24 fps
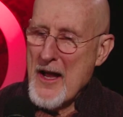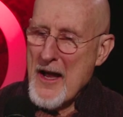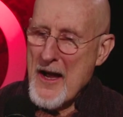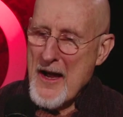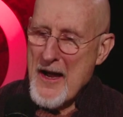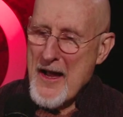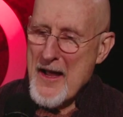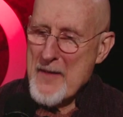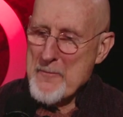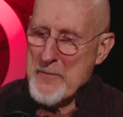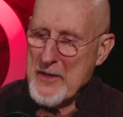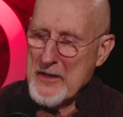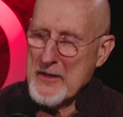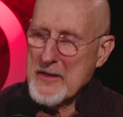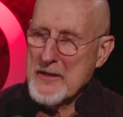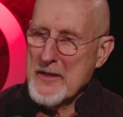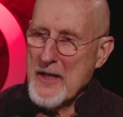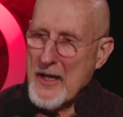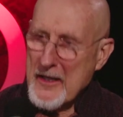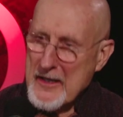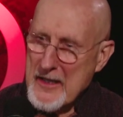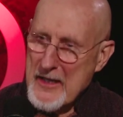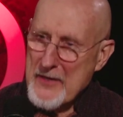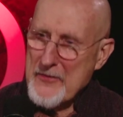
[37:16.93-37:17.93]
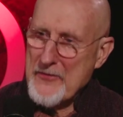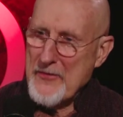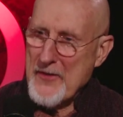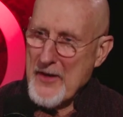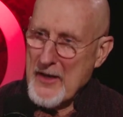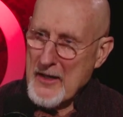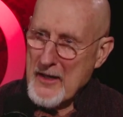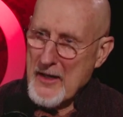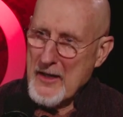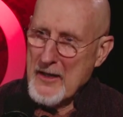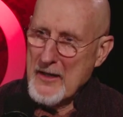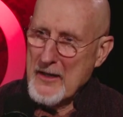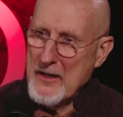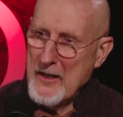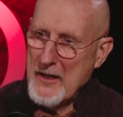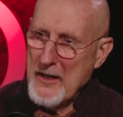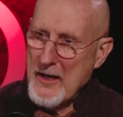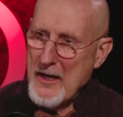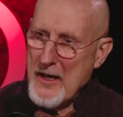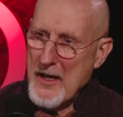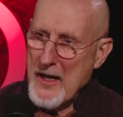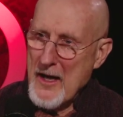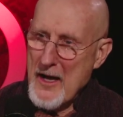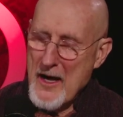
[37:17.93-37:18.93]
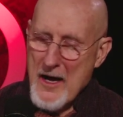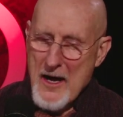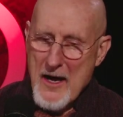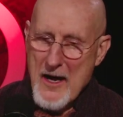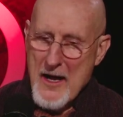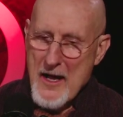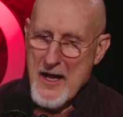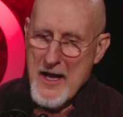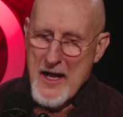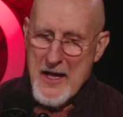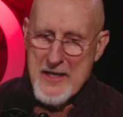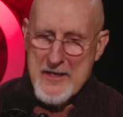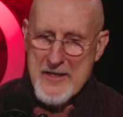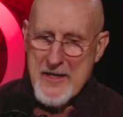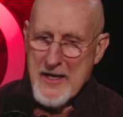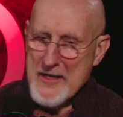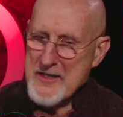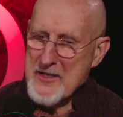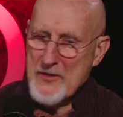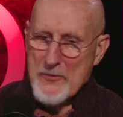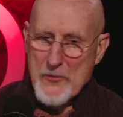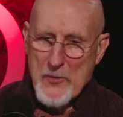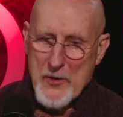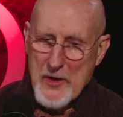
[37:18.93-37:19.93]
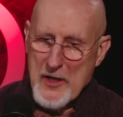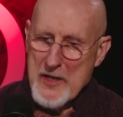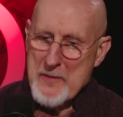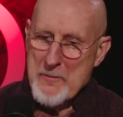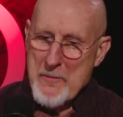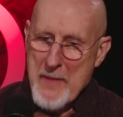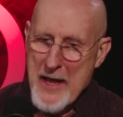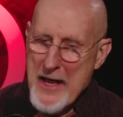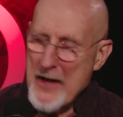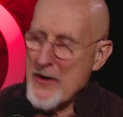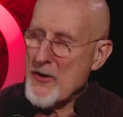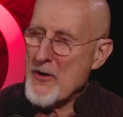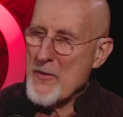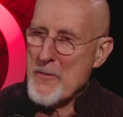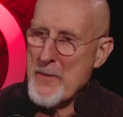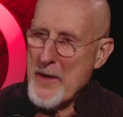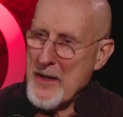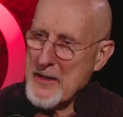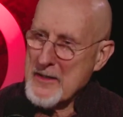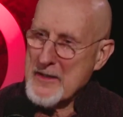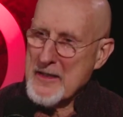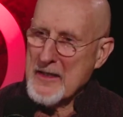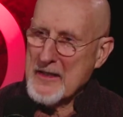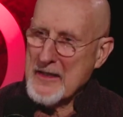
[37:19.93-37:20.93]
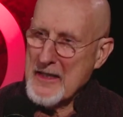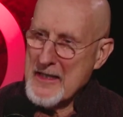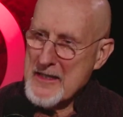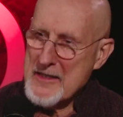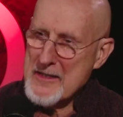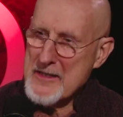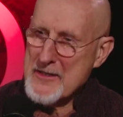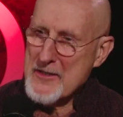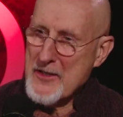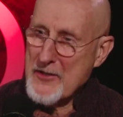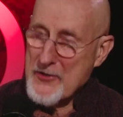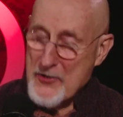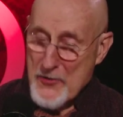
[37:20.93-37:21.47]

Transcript: I am a lucky fella uh, it doesn't really matter about the list.